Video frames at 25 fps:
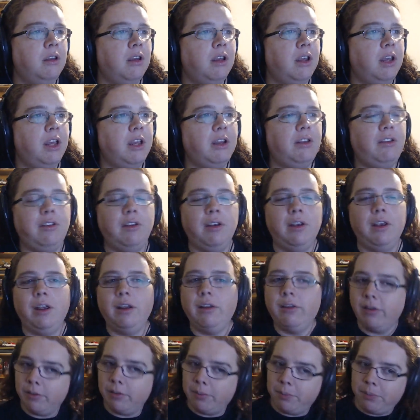
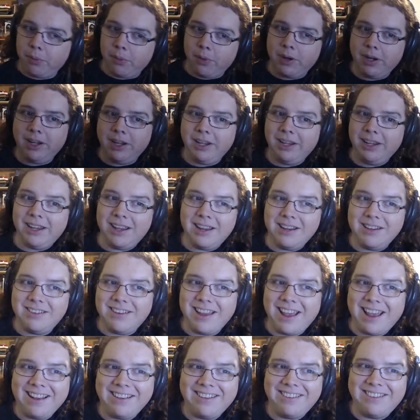It's a pretty
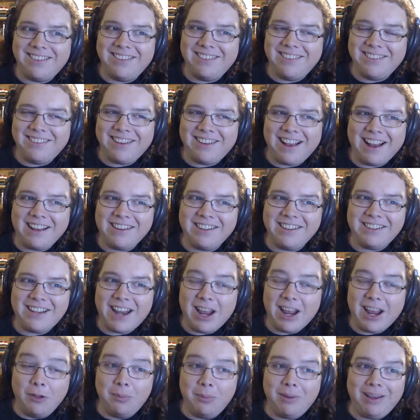intense kind of
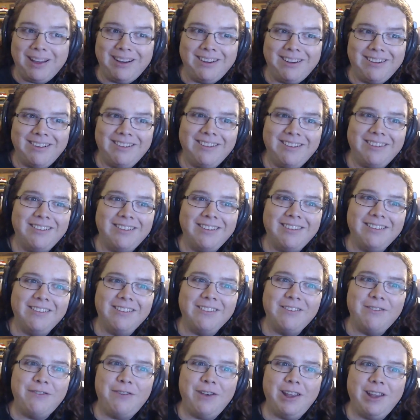nail biter
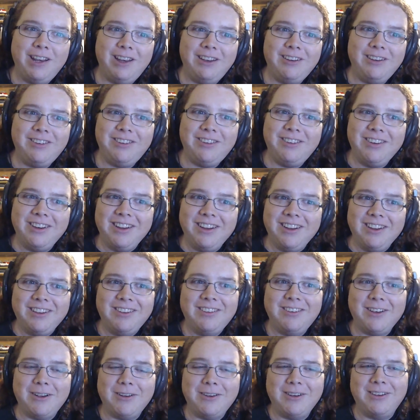finish,
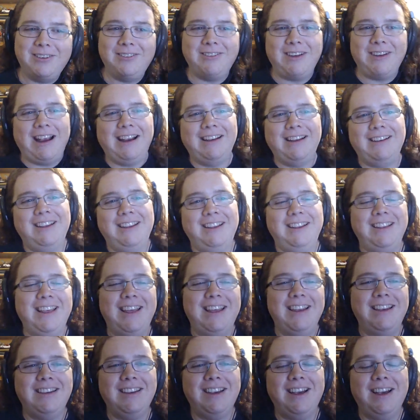so distracting
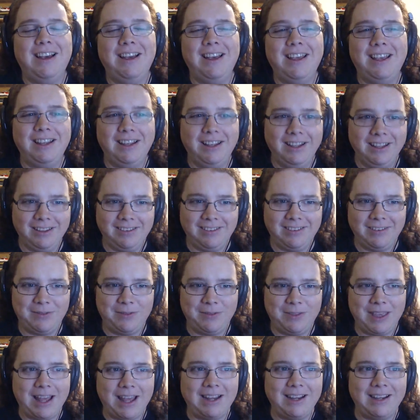that at least if
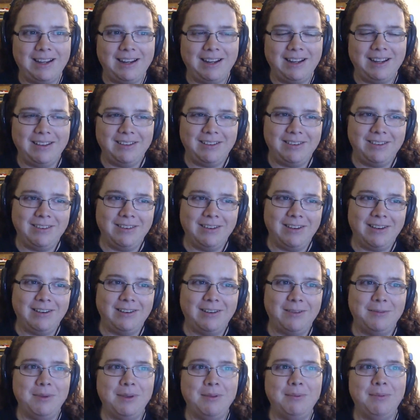the editing is
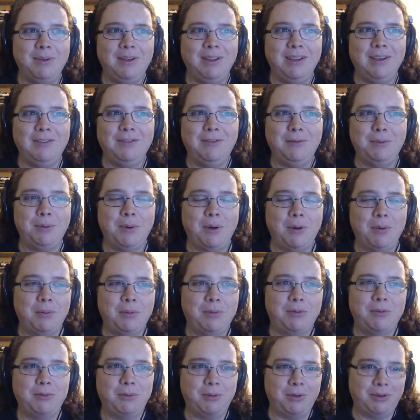to be believed,
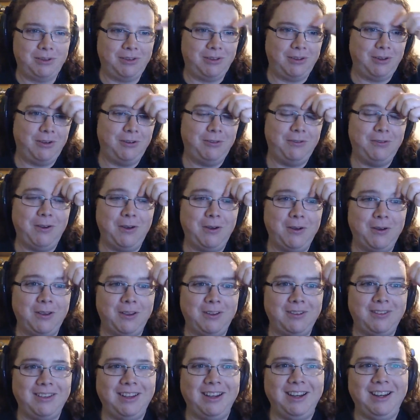Probst was so
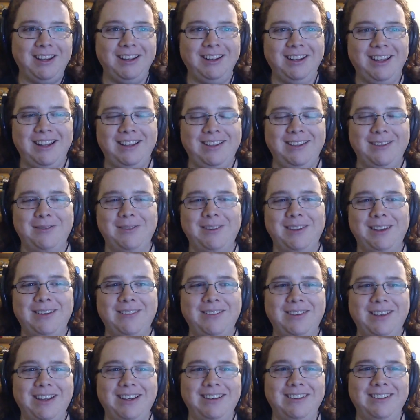focused that he lets
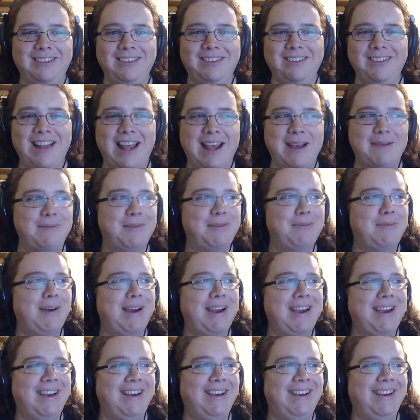himself get just slammed
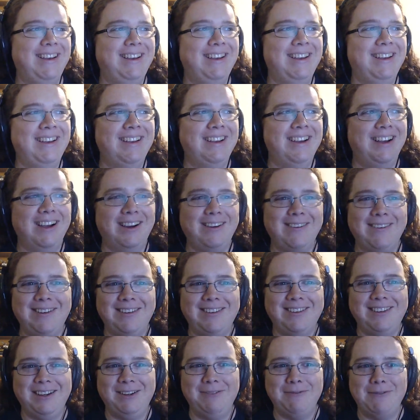by a
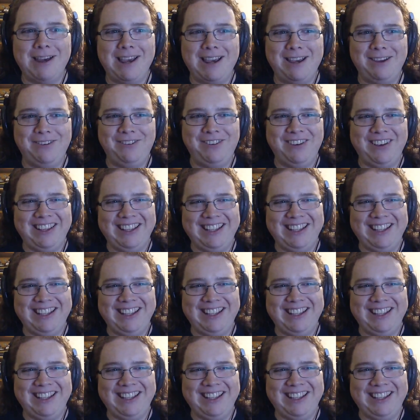cresting wave.